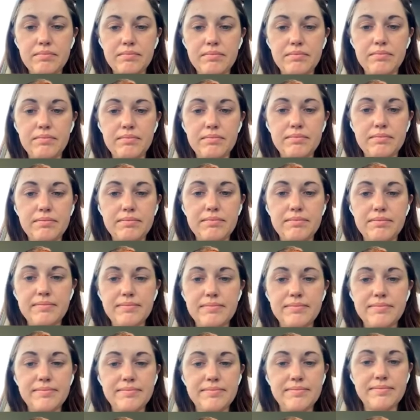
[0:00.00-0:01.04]

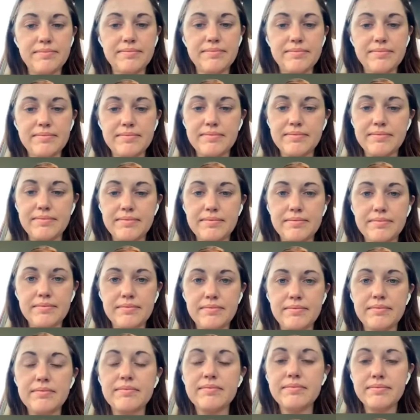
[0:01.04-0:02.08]

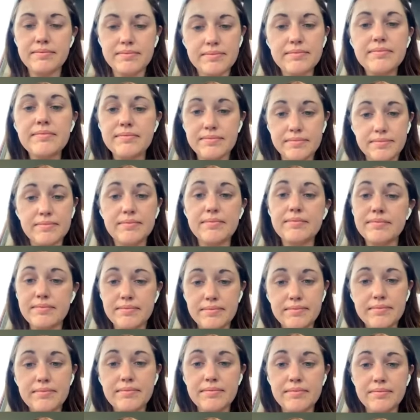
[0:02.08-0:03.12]

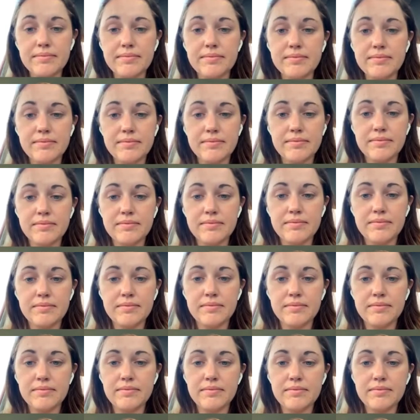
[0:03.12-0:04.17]

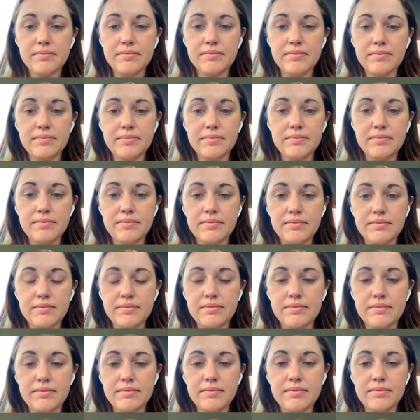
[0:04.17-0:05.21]

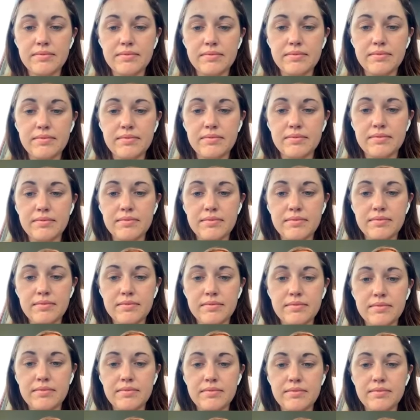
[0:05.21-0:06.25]

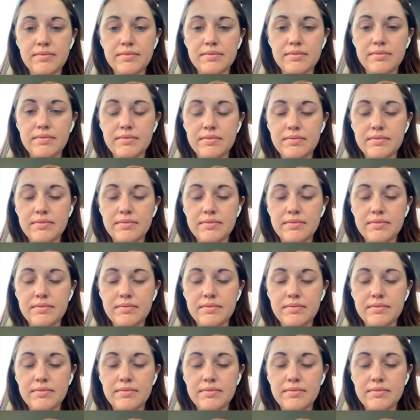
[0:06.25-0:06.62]
(not speaking)